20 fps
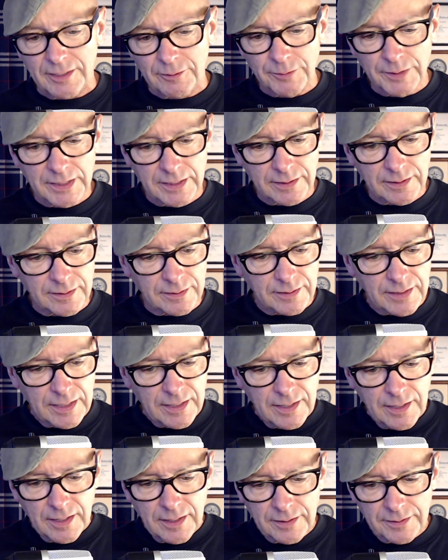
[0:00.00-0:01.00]
written,
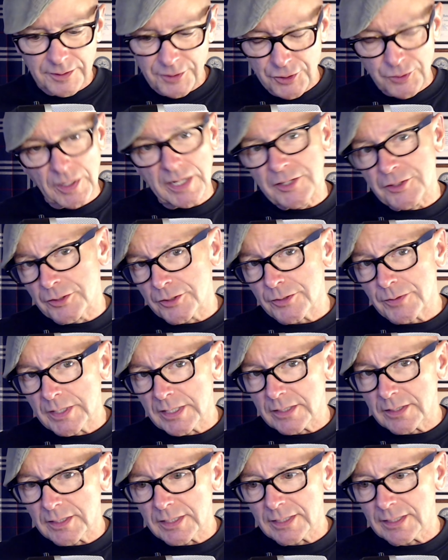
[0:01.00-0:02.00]
The Stranger is
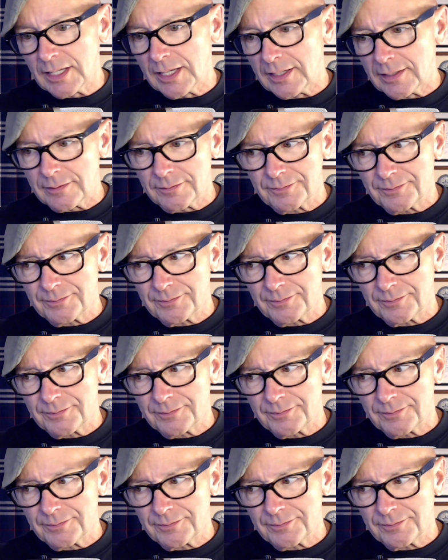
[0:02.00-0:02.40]
written in like